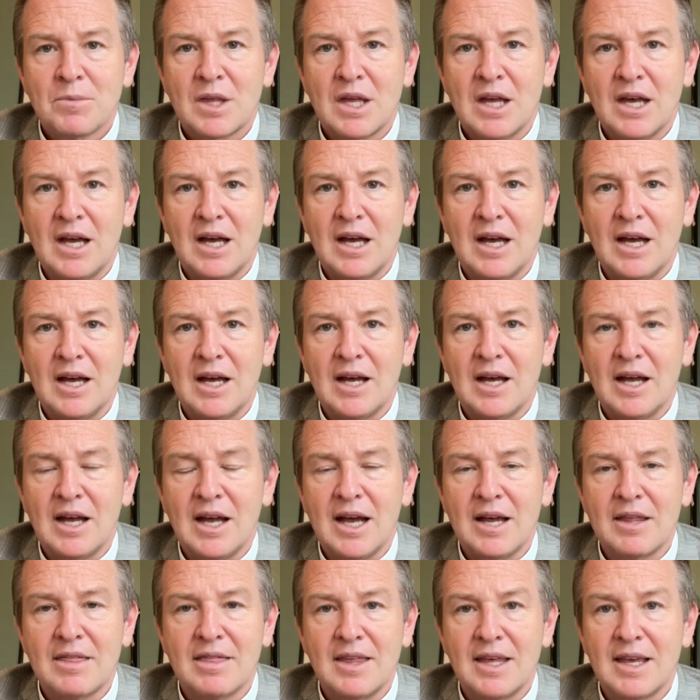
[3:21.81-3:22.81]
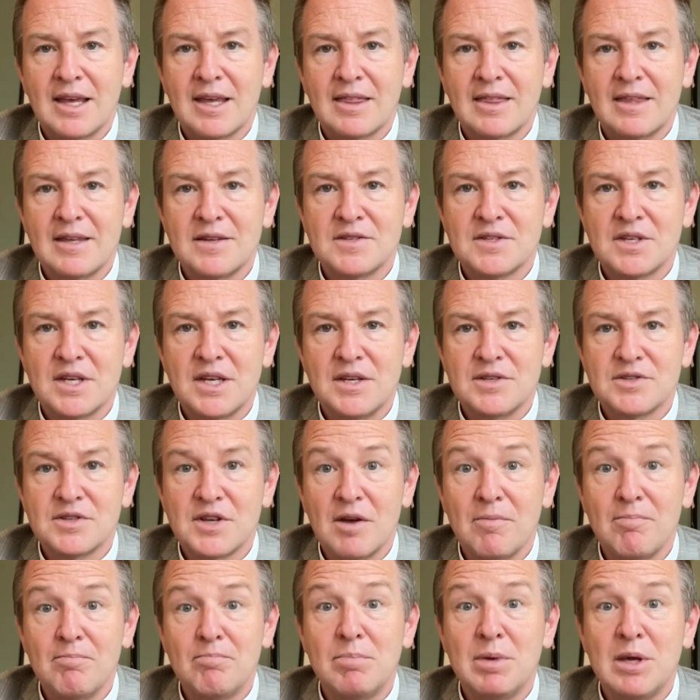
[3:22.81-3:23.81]
I think this is a
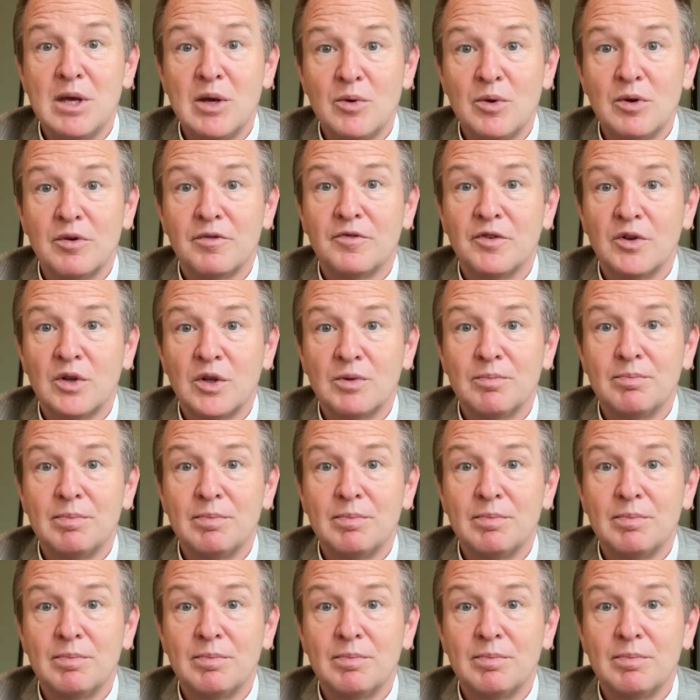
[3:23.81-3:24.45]
beautiful,